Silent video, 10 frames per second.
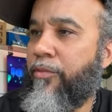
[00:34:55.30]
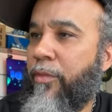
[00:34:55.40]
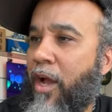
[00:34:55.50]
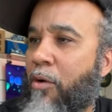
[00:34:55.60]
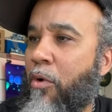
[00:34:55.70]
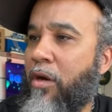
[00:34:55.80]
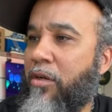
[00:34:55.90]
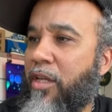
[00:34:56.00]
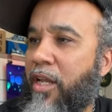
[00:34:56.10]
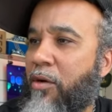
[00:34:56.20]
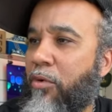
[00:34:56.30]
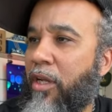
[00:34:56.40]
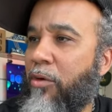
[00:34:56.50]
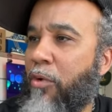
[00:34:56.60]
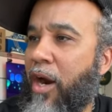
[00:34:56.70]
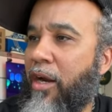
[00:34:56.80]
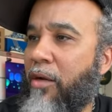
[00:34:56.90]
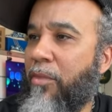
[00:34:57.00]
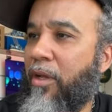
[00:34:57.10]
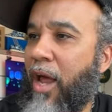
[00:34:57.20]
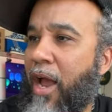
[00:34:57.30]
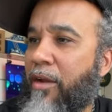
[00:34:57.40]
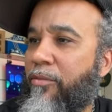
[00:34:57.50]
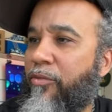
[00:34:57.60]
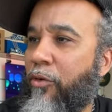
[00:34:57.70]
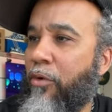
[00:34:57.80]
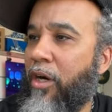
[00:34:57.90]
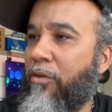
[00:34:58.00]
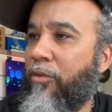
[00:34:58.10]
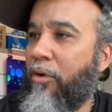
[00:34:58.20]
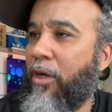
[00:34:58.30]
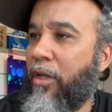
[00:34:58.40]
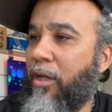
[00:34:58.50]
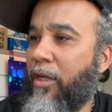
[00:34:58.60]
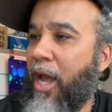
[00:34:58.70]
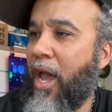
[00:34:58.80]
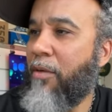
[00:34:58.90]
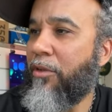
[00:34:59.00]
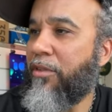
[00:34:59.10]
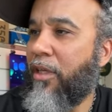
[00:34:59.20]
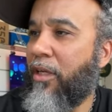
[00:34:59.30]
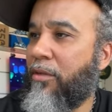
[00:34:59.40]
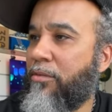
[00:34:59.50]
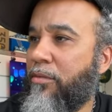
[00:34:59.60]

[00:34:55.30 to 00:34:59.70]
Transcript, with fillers: I wonder did he really wear them in like for real, for real in the game or something,